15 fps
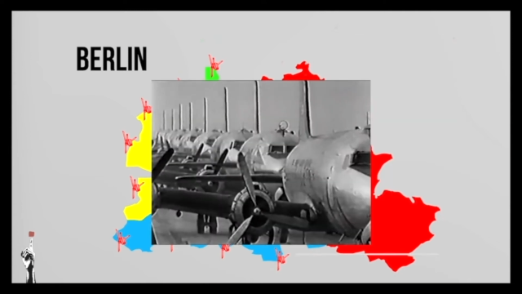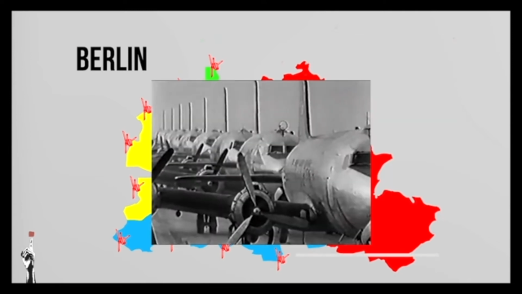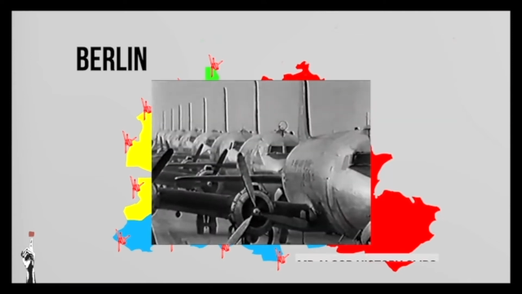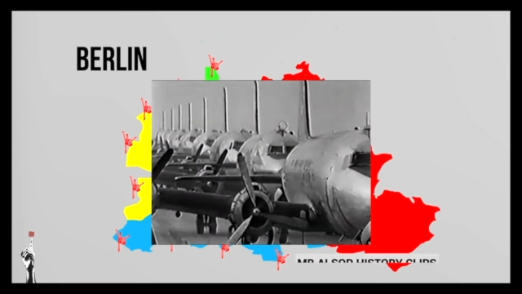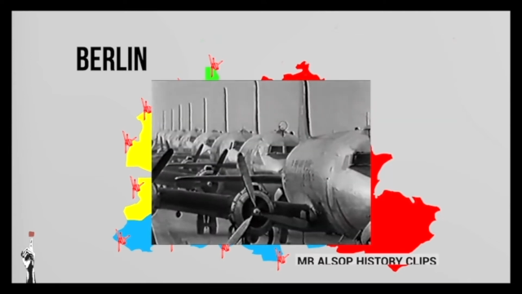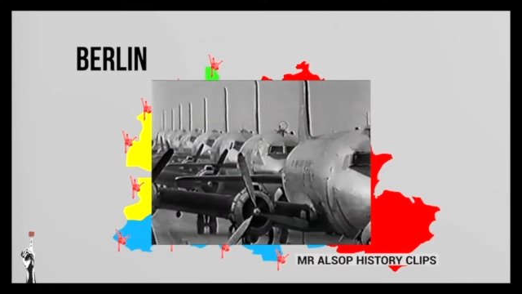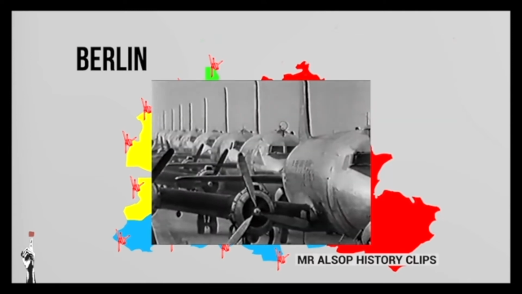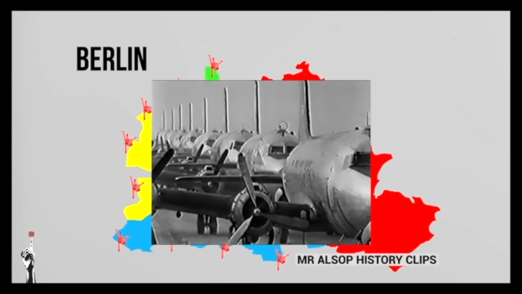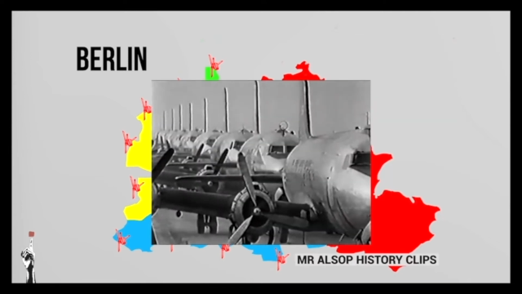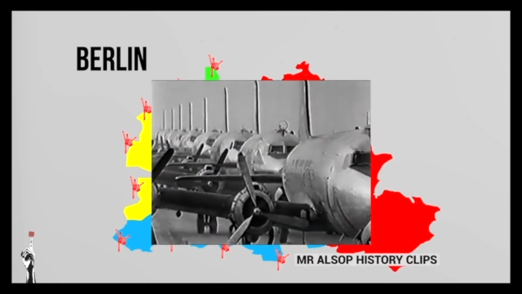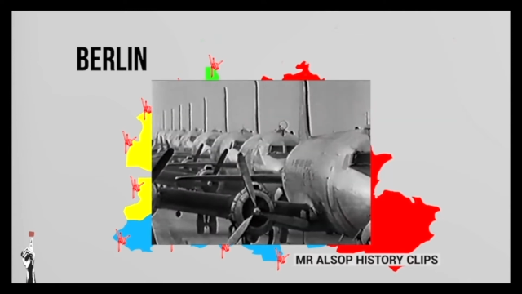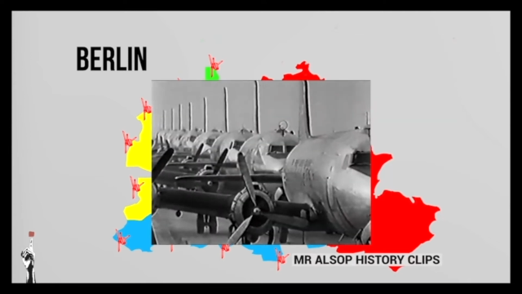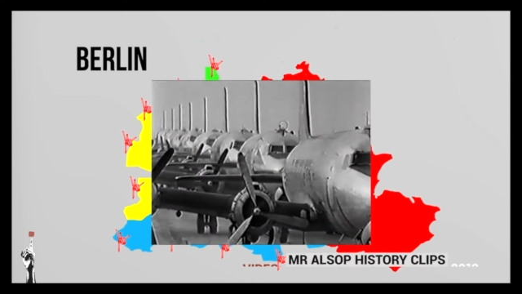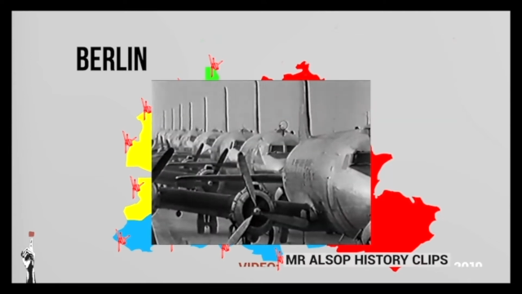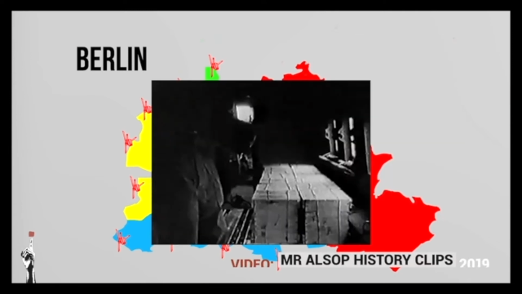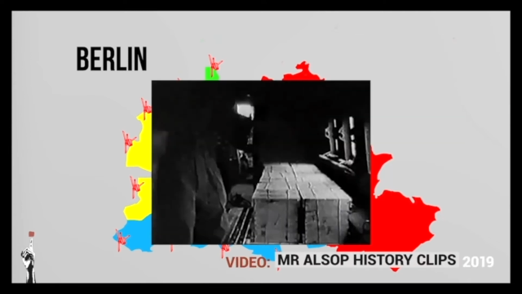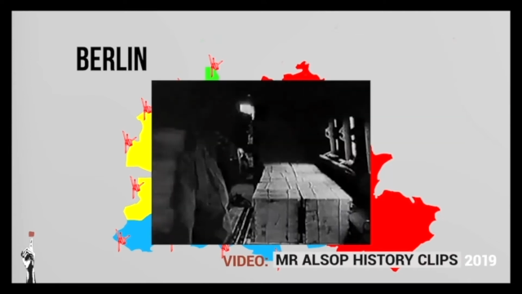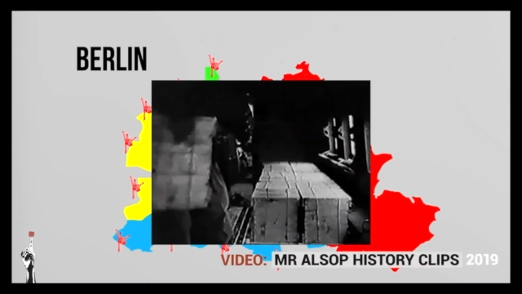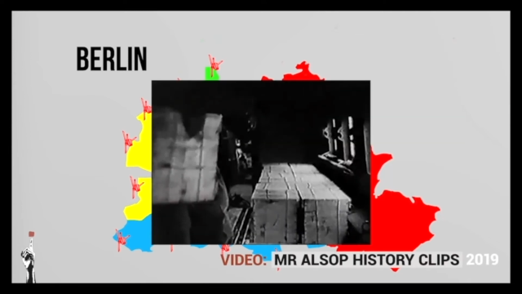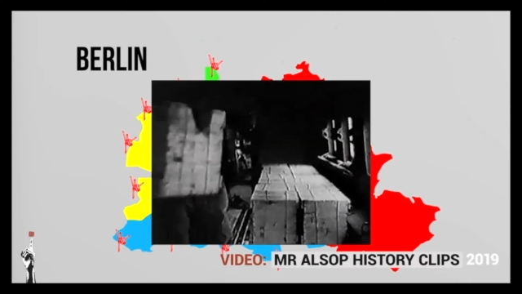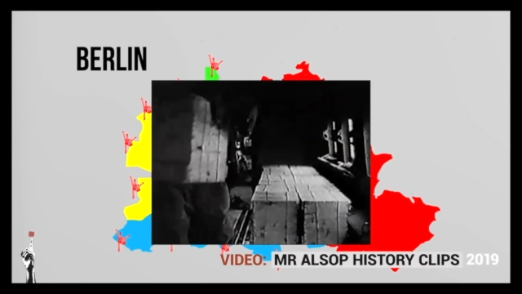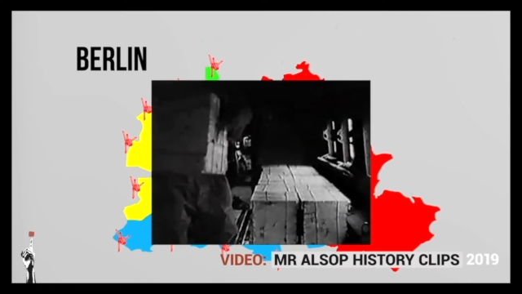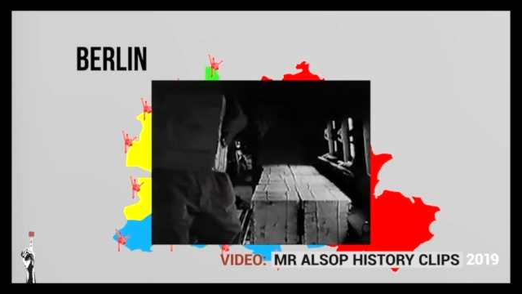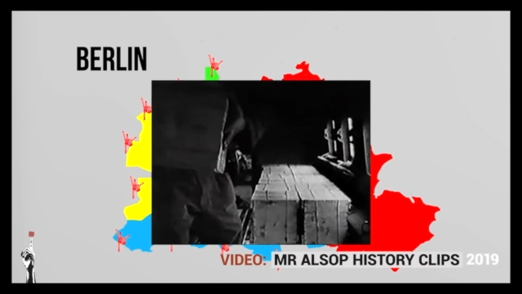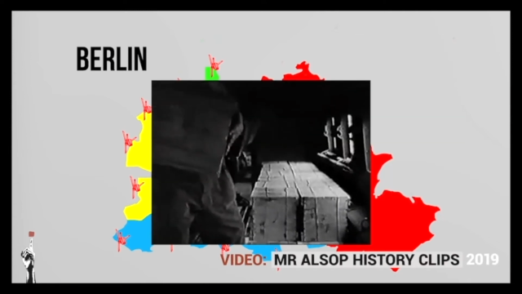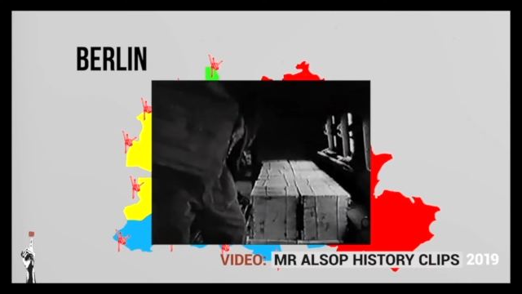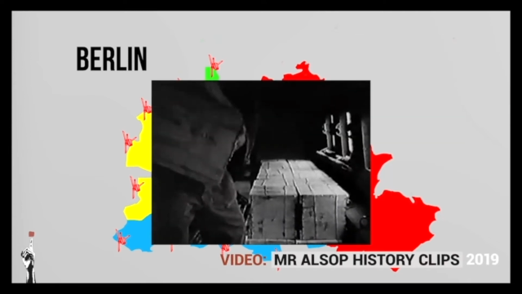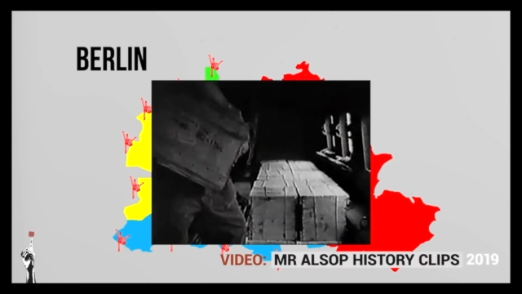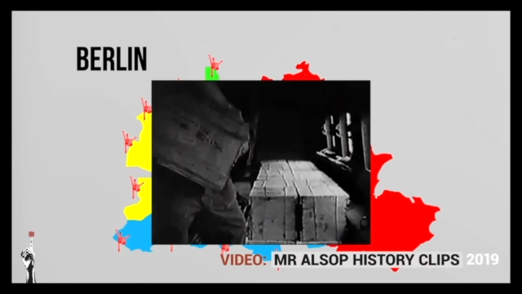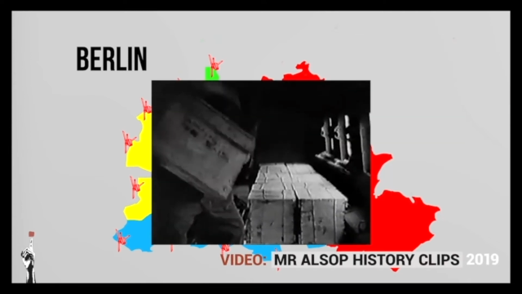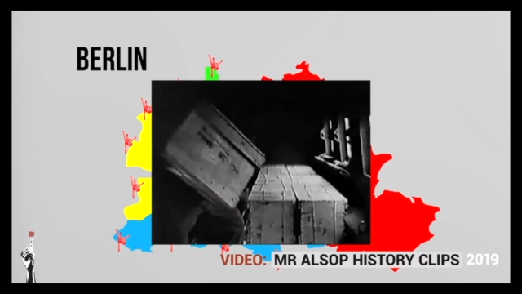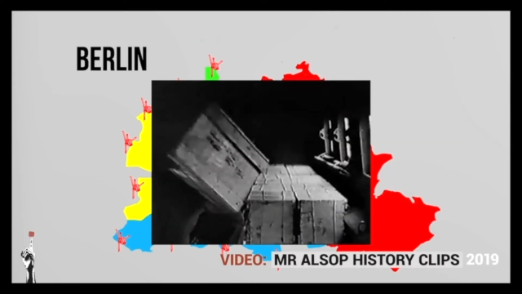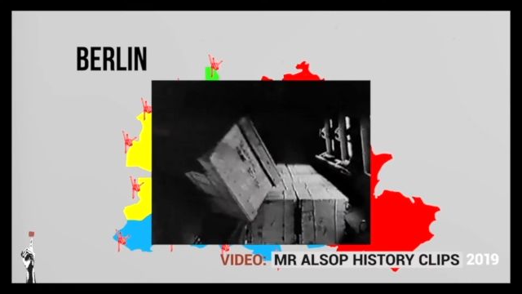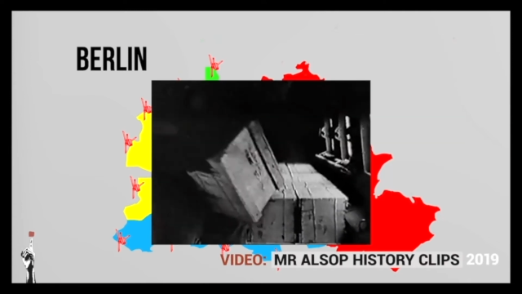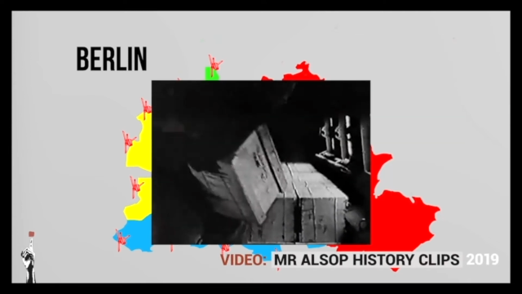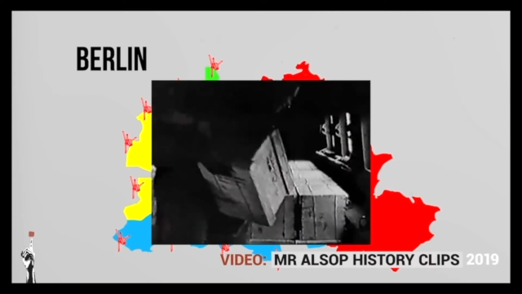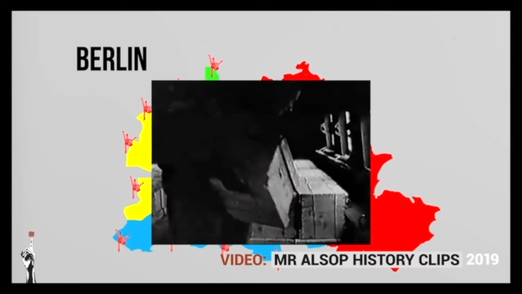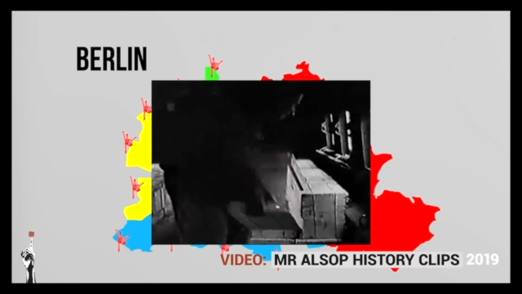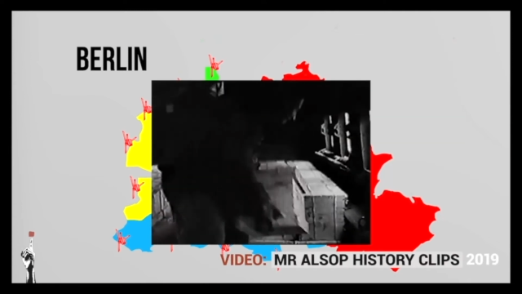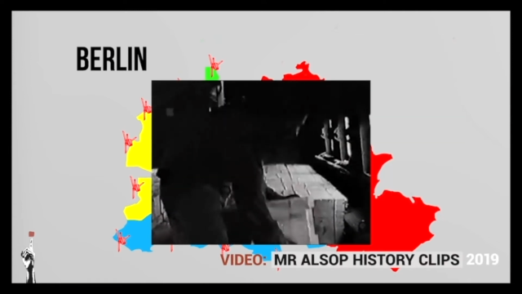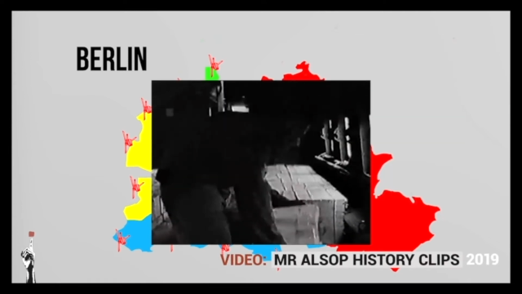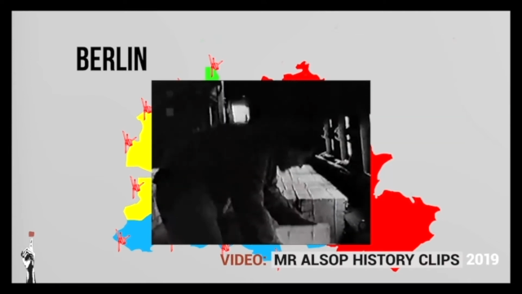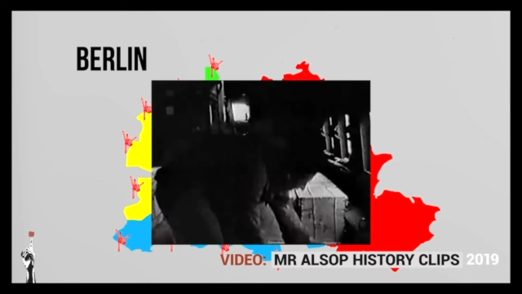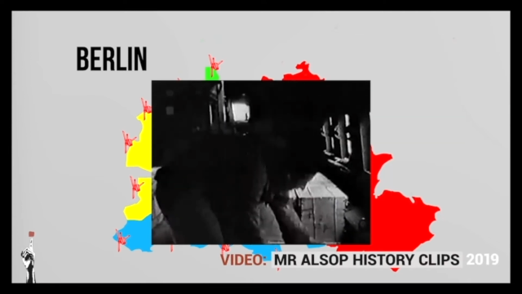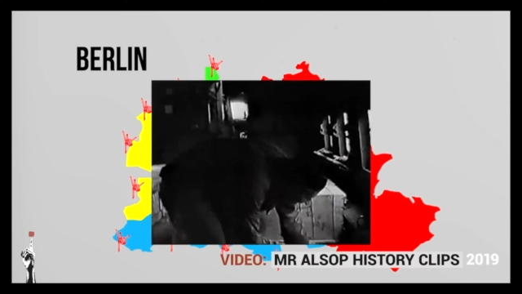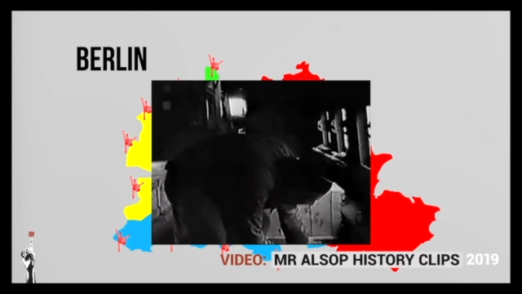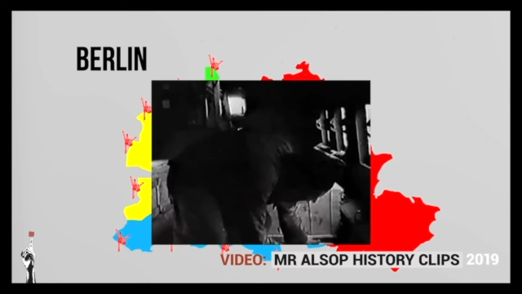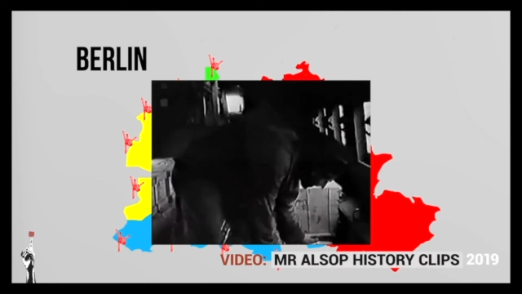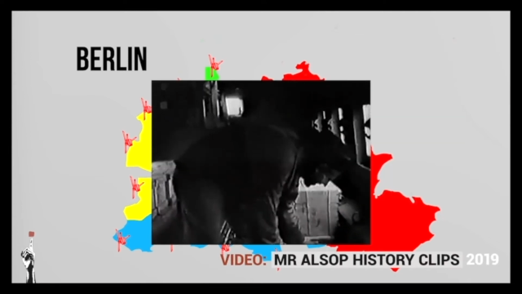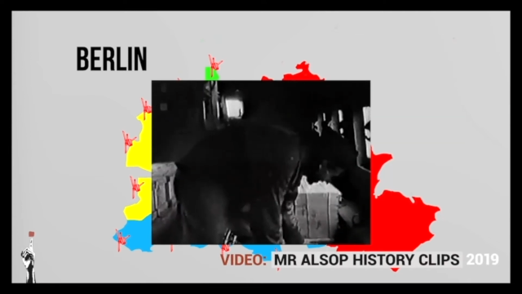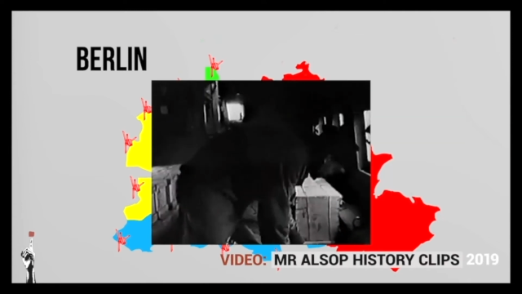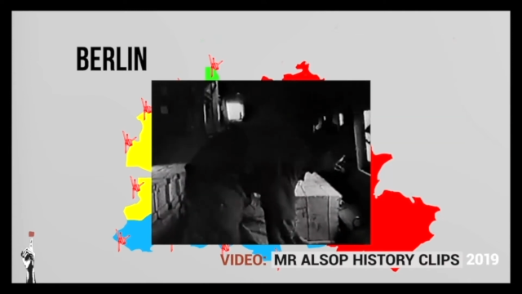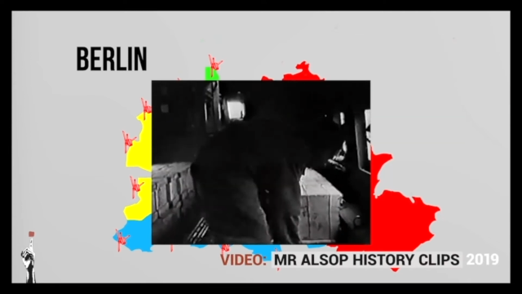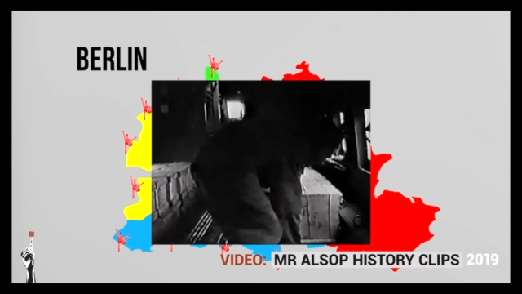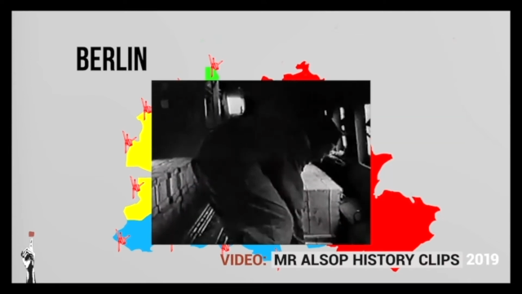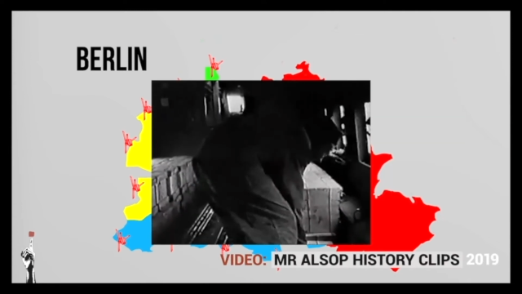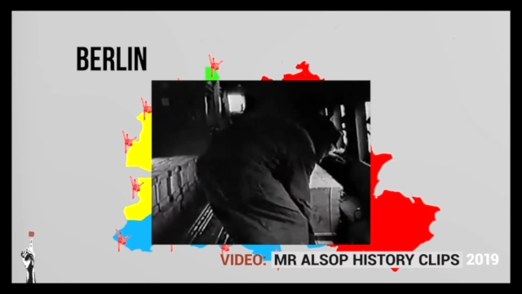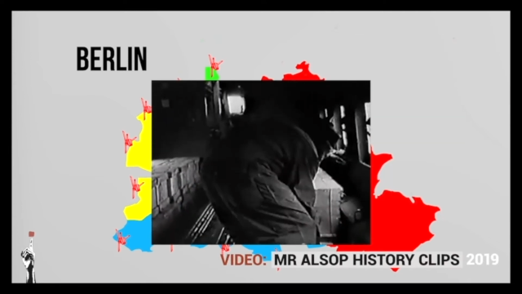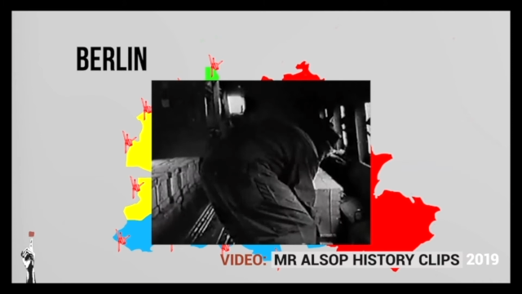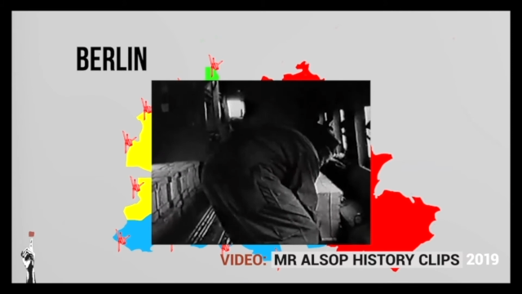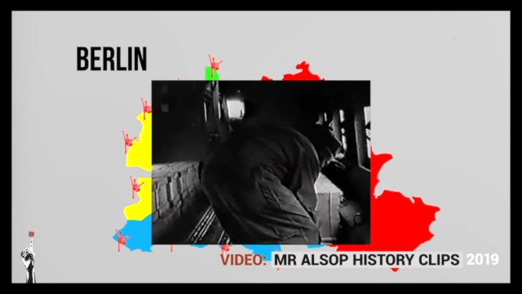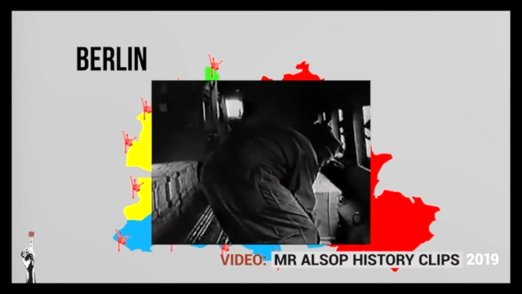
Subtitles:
(no speaker visible)